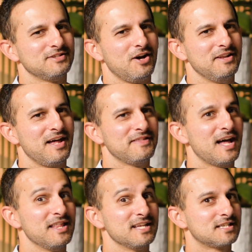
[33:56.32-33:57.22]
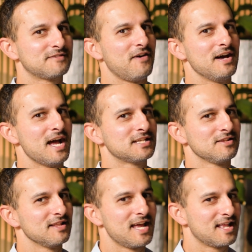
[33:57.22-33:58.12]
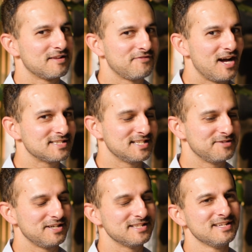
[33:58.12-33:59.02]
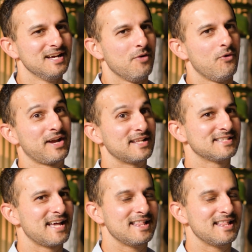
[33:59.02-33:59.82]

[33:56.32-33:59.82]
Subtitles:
it's not. None of this is financial or legal advice, anyone. We'll get to